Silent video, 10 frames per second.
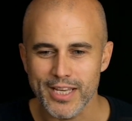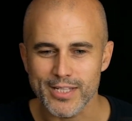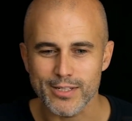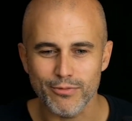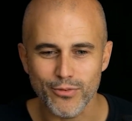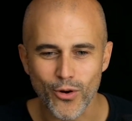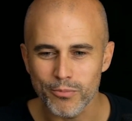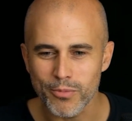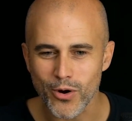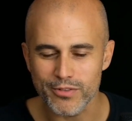as a
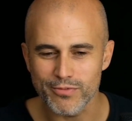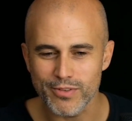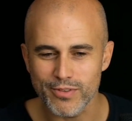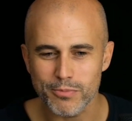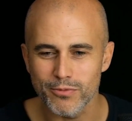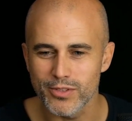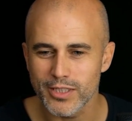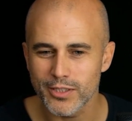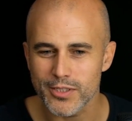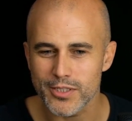form of investment
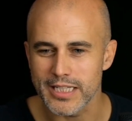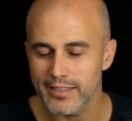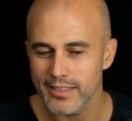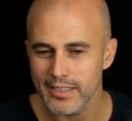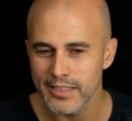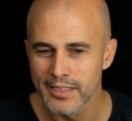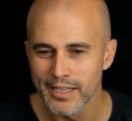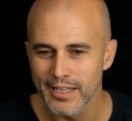vehicles in Italy.